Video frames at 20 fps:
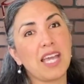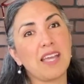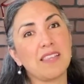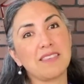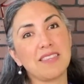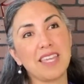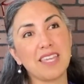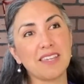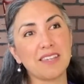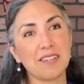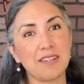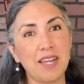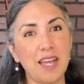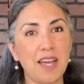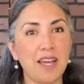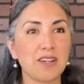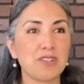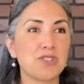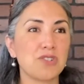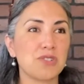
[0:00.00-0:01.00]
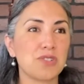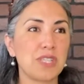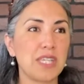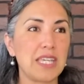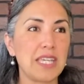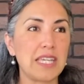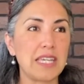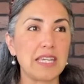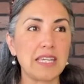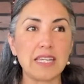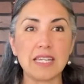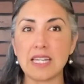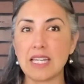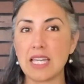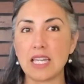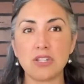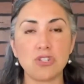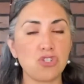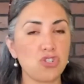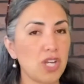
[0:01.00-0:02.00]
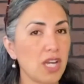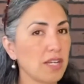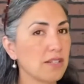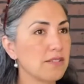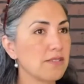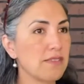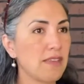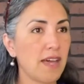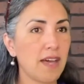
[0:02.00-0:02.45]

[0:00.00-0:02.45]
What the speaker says: and they can actually inject